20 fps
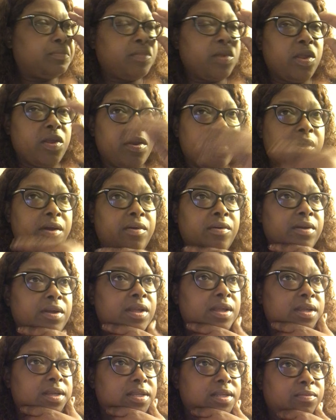You know,
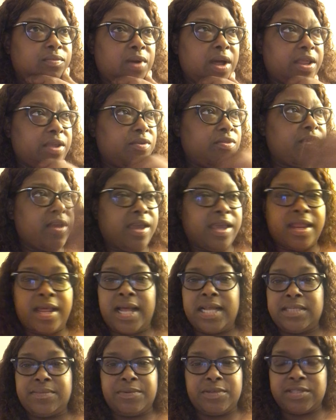why you think in
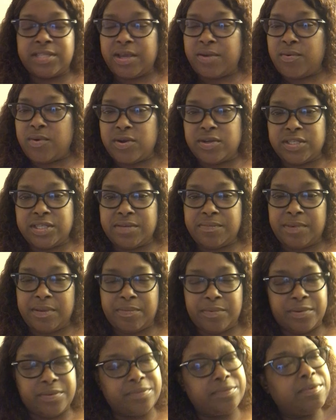hospitals they quarantine
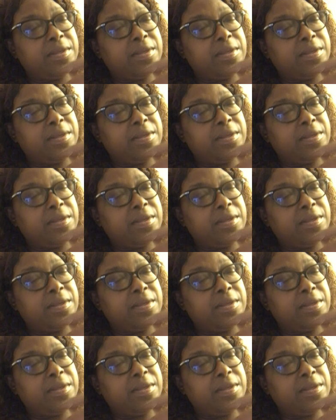people?